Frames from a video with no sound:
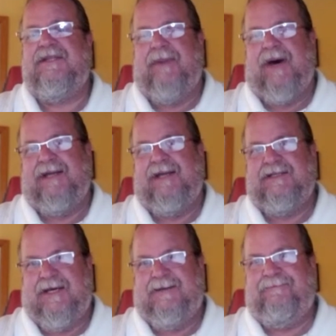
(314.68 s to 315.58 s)
the
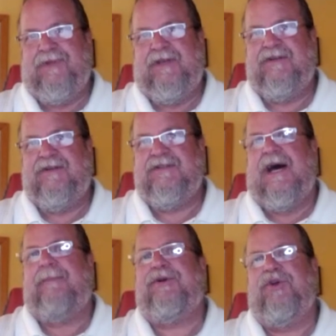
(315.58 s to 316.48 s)
mindset, and here's the
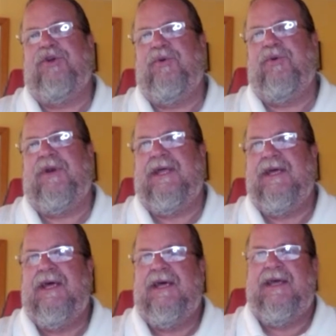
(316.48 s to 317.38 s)
opportunity
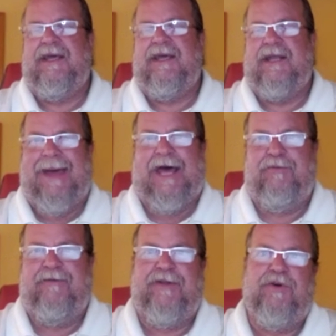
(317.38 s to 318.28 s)
in a bad
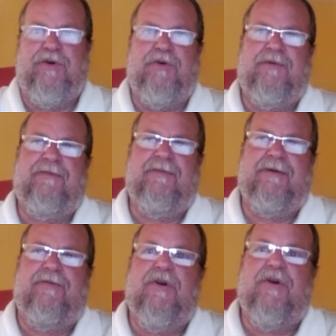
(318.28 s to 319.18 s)
review
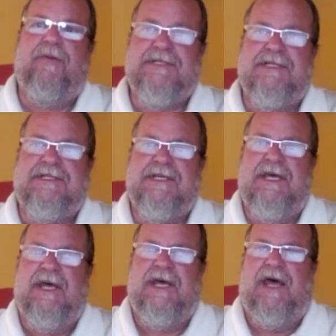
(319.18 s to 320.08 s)
for a business.
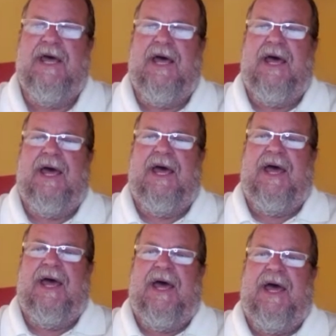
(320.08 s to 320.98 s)

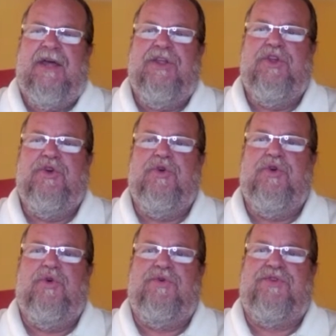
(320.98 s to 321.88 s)

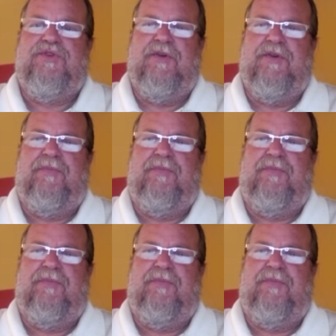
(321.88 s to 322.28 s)
You should